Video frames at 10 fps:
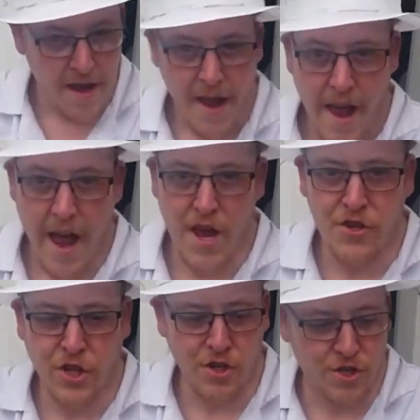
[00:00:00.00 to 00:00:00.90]
As you
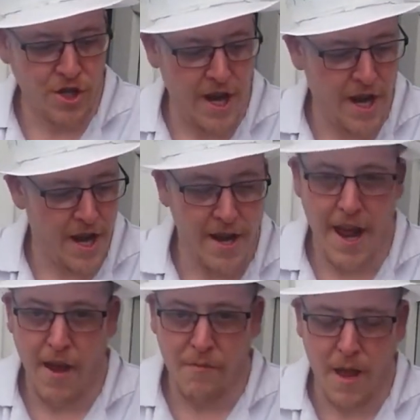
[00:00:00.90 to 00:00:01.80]
can see here
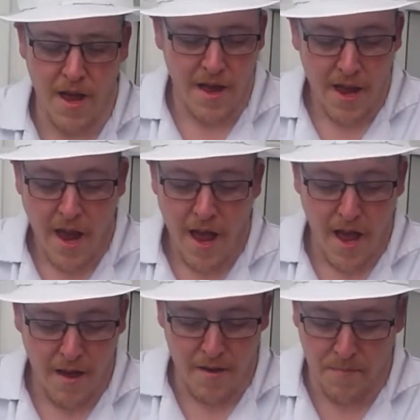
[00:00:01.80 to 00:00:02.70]
now,
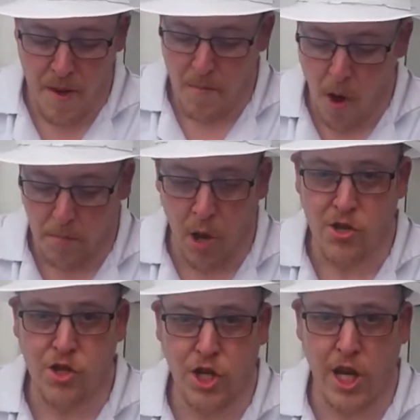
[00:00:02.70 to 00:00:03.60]
it's been my pleasure
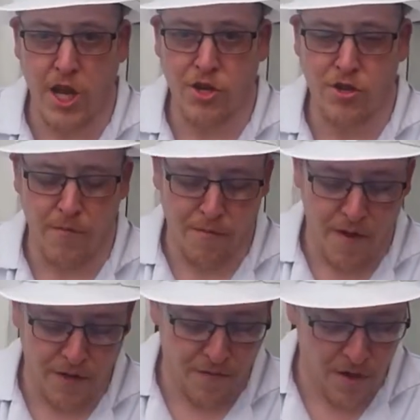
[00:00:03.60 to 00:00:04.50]
to catch some fish
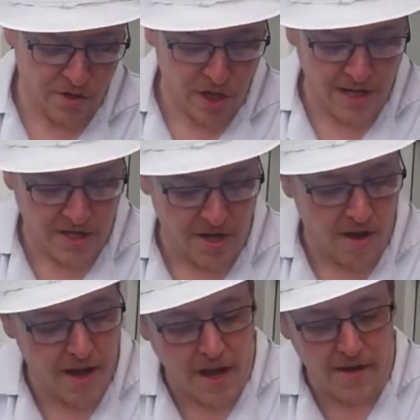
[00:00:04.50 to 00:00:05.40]
for your tea tonight,
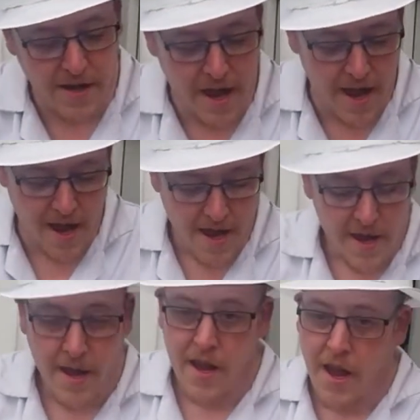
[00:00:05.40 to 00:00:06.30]
and
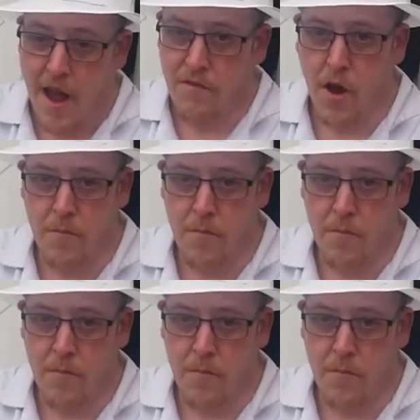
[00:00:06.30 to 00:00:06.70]
I've got me